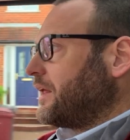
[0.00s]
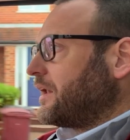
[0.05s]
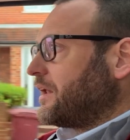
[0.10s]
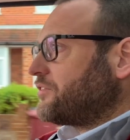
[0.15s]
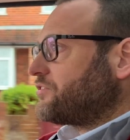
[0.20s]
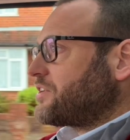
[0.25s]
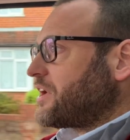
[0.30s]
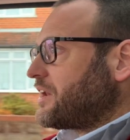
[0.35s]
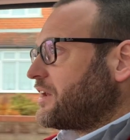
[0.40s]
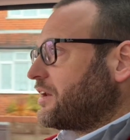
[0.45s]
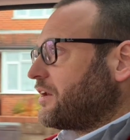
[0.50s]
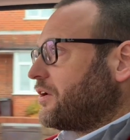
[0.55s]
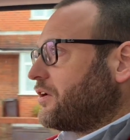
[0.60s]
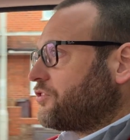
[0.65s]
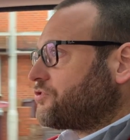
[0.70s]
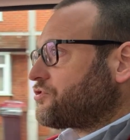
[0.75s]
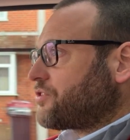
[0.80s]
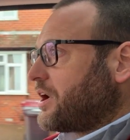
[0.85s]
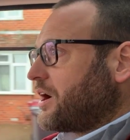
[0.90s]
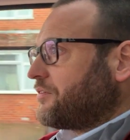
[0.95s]
Let's get it on the
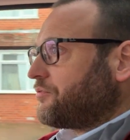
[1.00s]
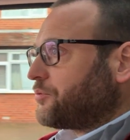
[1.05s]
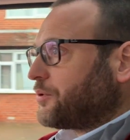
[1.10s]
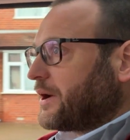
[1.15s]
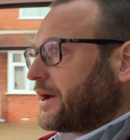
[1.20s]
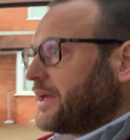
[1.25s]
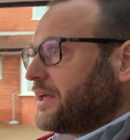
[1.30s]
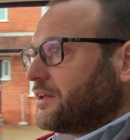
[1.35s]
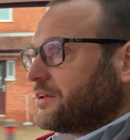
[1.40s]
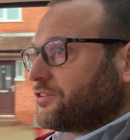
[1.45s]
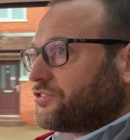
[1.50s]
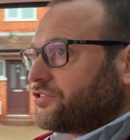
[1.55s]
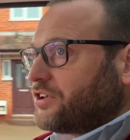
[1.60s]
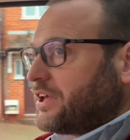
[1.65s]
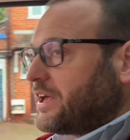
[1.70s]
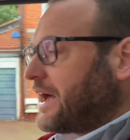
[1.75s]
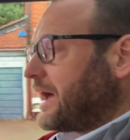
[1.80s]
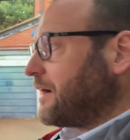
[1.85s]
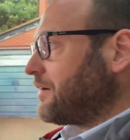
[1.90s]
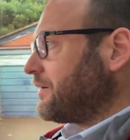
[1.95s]
driveway,
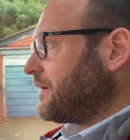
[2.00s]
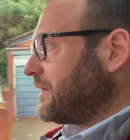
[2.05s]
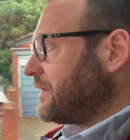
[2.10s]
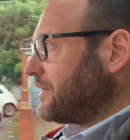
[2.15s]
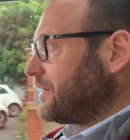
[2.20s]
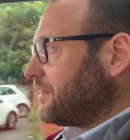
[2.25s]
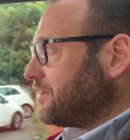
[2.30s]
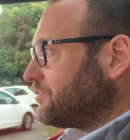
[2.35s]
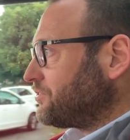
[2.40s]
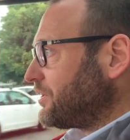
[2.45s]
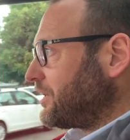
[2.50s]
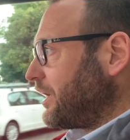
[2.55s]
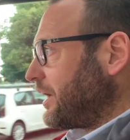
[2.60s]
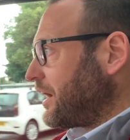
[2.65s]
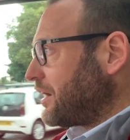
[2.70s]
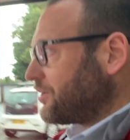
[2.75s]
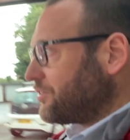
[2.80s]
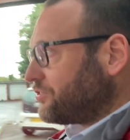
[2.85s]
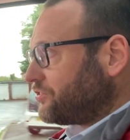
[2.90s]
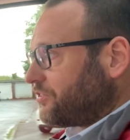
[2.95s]
see how
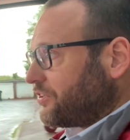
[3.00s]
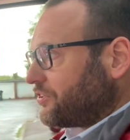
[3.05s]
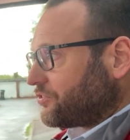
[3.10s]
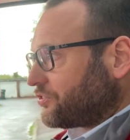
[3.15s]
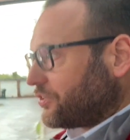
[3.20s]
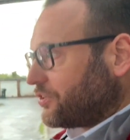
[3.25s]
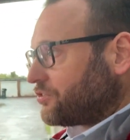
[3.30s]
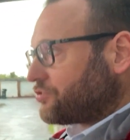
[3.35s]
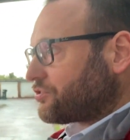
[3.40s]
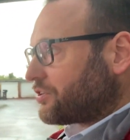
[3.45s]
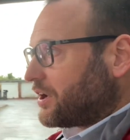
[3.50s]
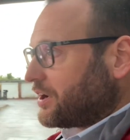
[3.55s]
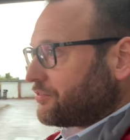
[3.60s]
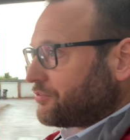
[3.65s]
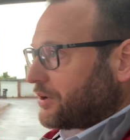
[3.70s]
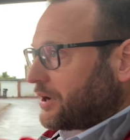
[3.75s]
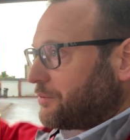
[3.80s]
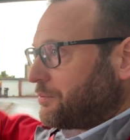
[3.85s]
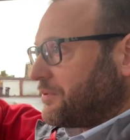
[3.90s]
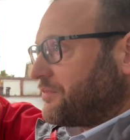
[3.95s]
it sits on the
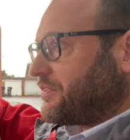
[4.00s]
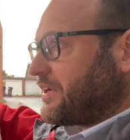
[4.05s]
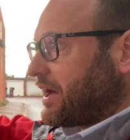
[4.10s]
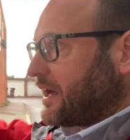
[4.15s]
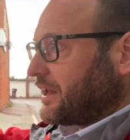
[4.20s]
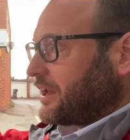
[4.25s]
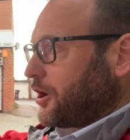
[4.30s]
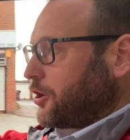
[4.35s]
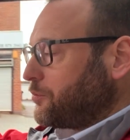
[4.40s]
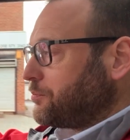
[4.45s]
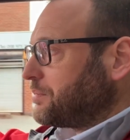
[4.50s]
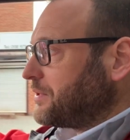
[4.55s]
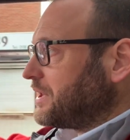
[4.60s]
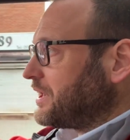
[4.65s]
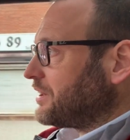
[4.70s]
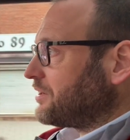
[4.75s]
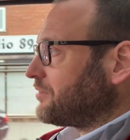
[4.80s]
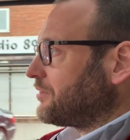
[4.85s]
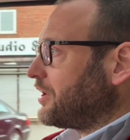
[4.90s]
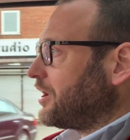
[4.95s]
driveway with that
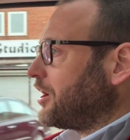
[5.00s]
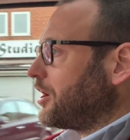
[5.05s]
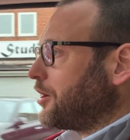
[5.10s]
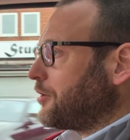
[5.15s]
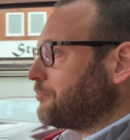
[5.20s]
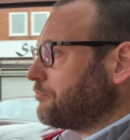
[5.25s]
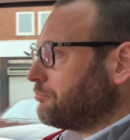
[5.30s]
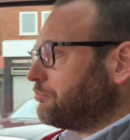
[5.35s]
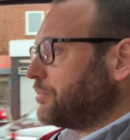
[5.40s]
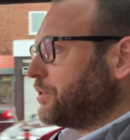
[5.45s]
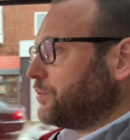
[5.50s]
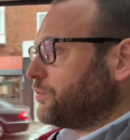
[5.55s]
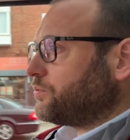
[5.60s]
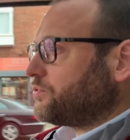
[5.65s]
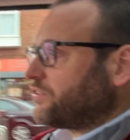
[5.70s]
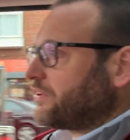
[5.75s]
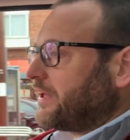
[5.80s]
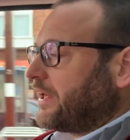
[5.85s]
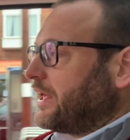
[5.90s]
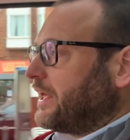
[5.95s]
opening
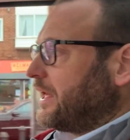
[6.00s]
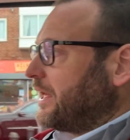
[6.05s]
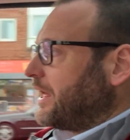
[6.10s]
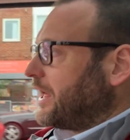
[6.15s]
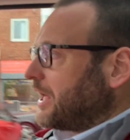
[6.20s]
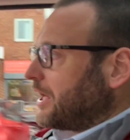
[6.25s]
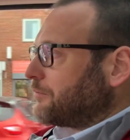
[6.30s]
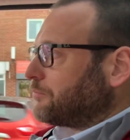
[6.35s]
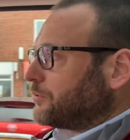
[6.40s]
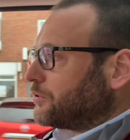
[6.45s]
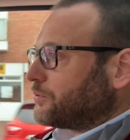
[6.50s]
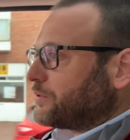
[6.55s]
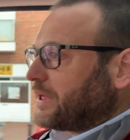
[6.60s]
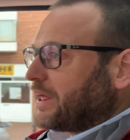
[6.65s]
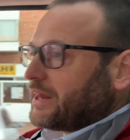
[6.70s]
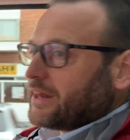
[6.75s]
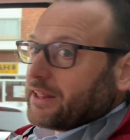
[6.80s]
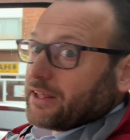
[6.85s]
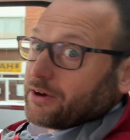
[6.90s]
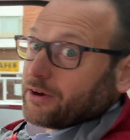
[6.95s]
boot, and we'll
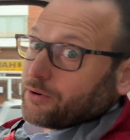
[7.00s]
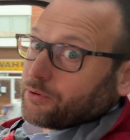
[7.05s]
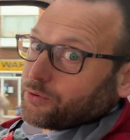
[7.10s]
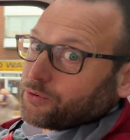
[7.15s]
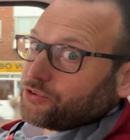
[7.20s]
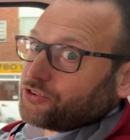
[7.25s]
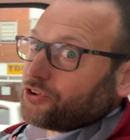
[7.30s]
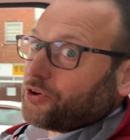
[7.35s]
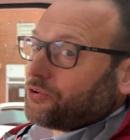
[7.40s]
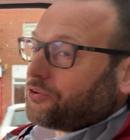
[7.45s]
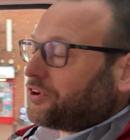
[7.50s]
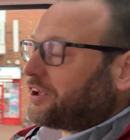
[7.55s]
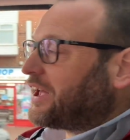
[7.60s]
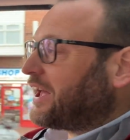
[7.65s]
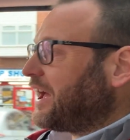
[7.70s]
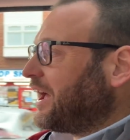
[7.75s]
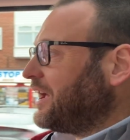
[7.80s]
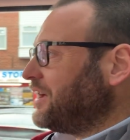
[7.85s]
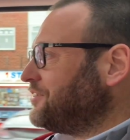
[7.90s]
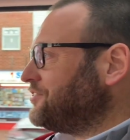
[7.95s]
get the old dog
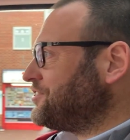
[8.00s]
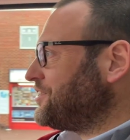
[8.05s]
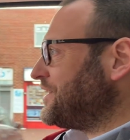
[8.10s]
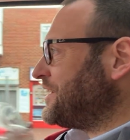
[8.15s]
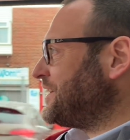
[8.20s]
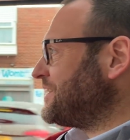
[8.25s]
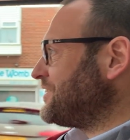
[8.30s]
cage in,